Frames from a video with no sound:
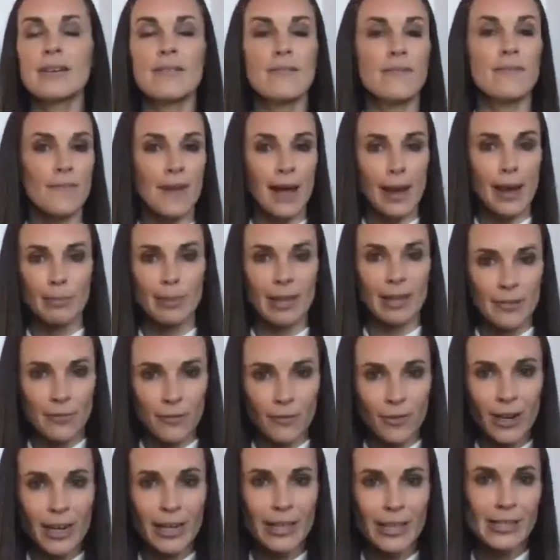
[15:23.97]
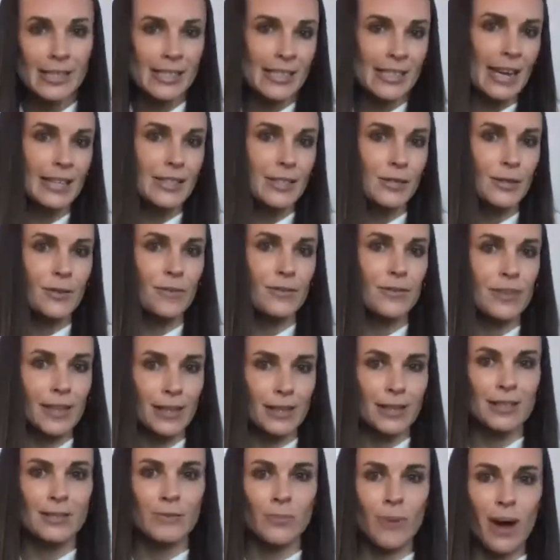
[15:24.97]
family, friends, that sort of thing
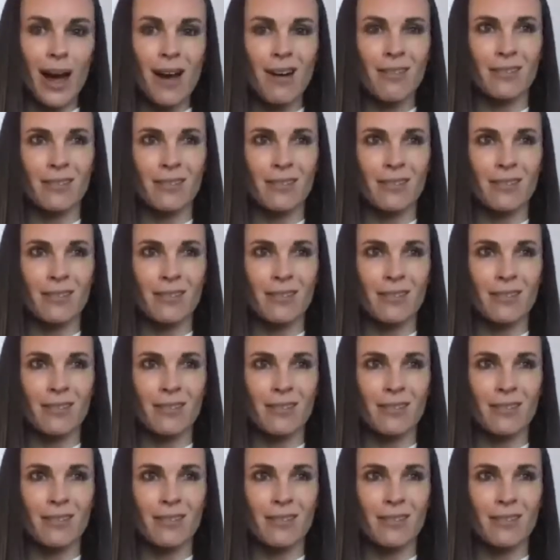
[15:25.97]
as well?